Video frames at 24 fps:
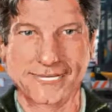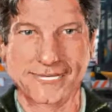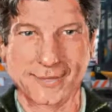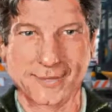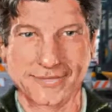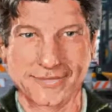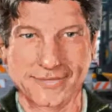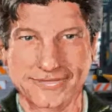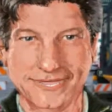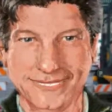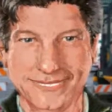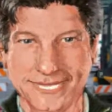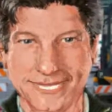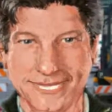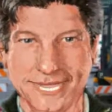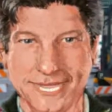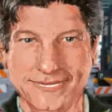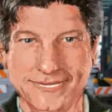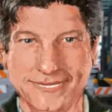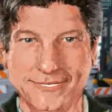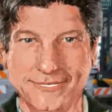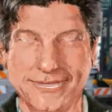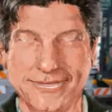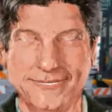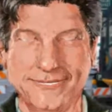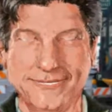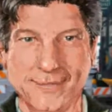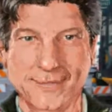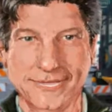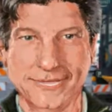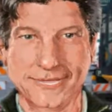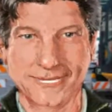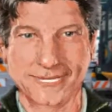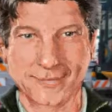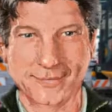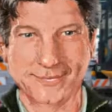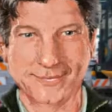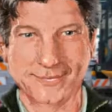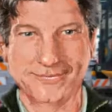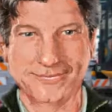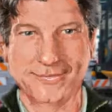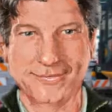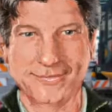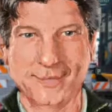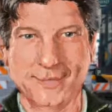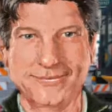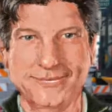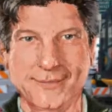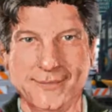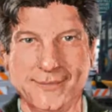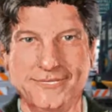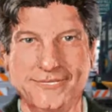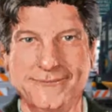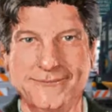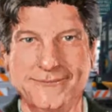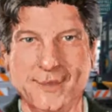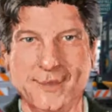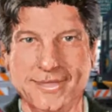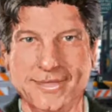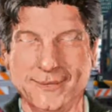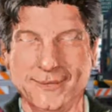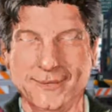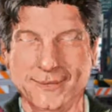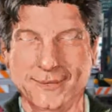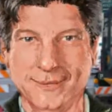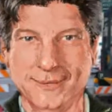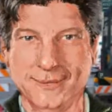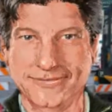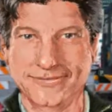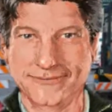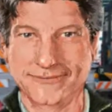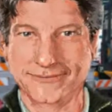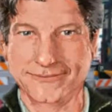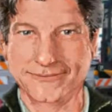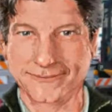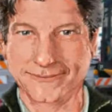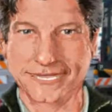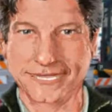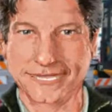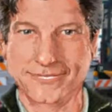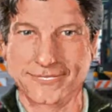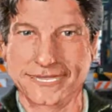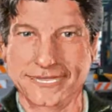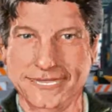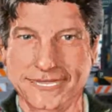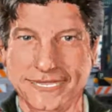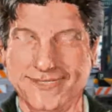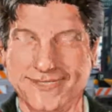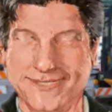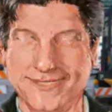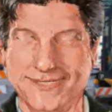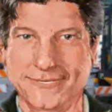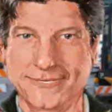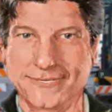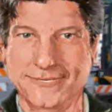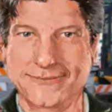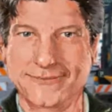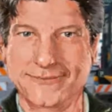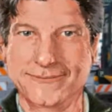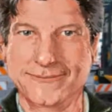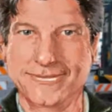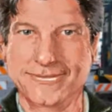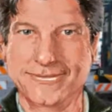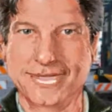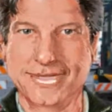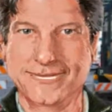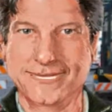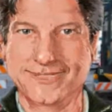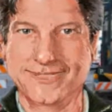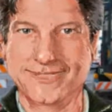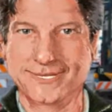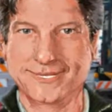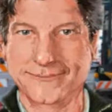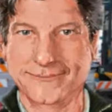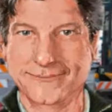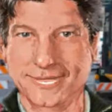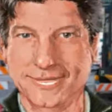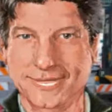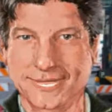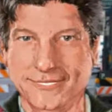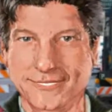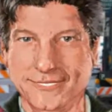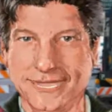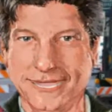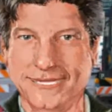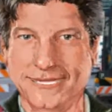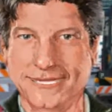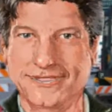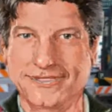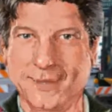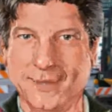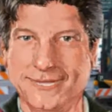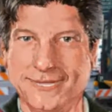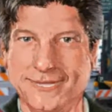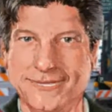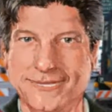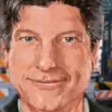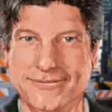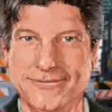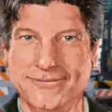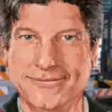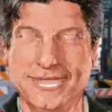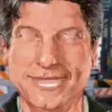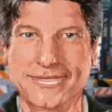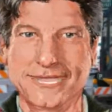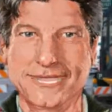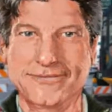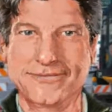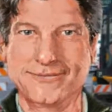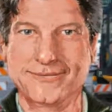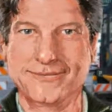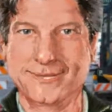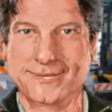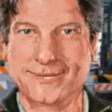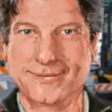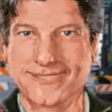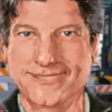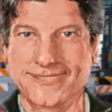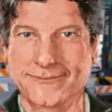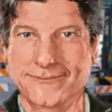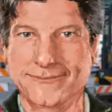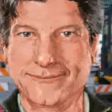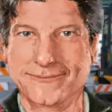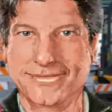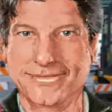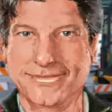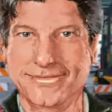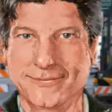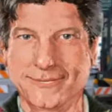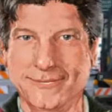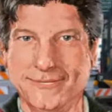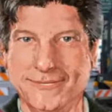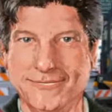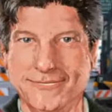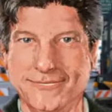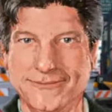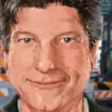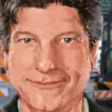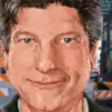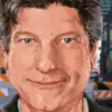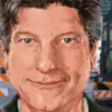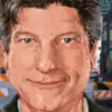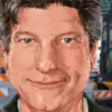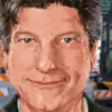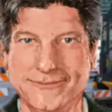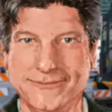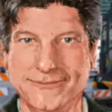I know it looks like this is coming out of a cartoon's pie hole, but I'm serious. I'm Garry Meier's avatar, and I approve this message.